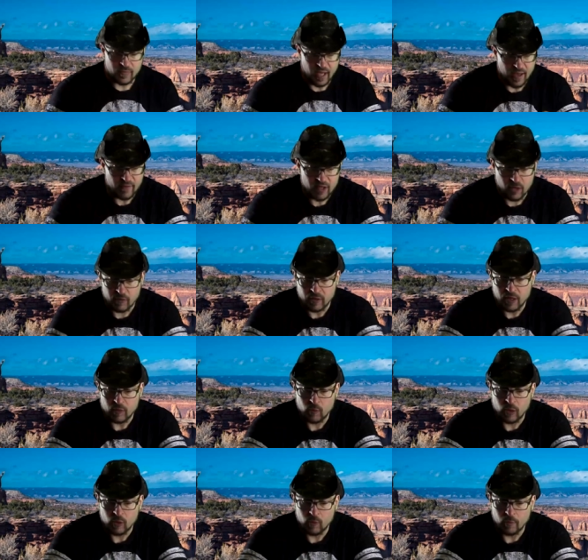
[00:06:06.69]
Heavy overhead
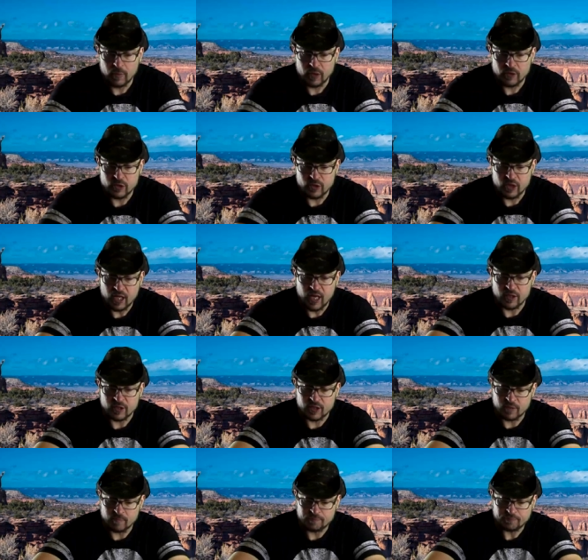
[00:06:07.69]
work will build your
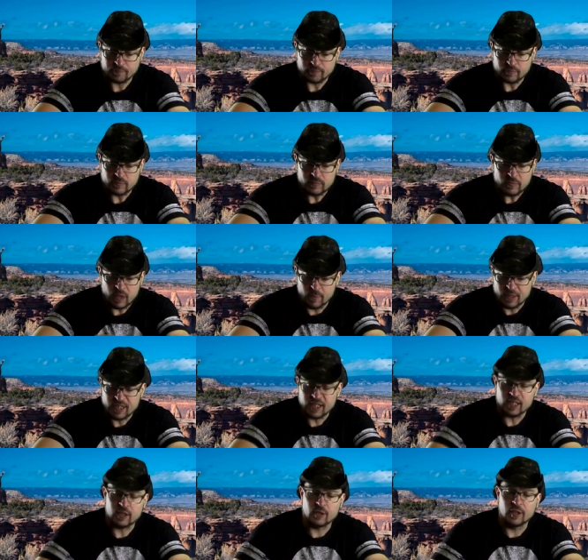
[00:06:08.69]
chest,
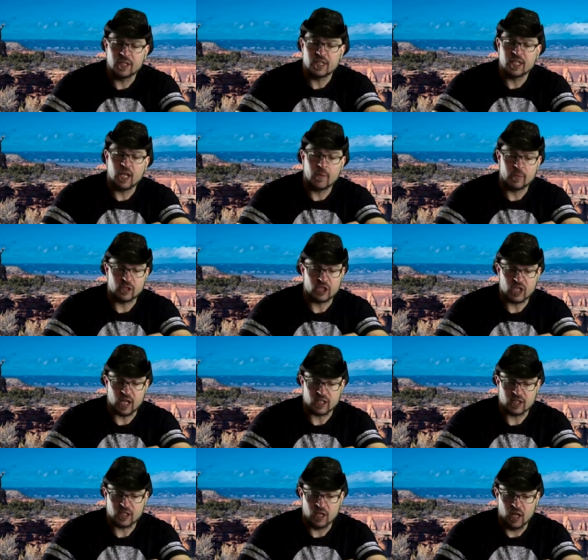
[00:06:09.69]
particularly the upper
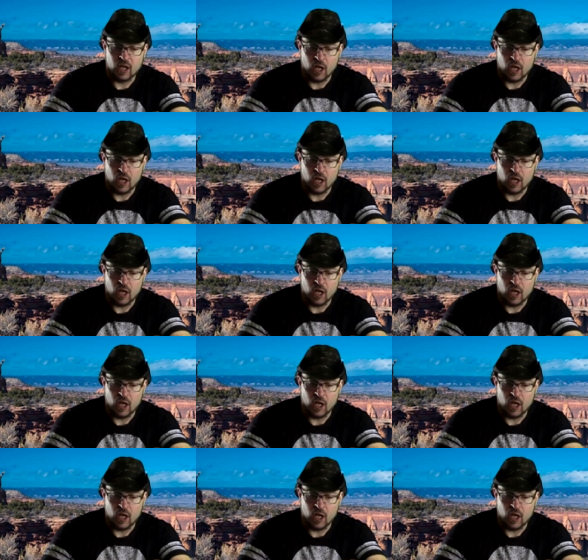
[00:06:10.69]
chest.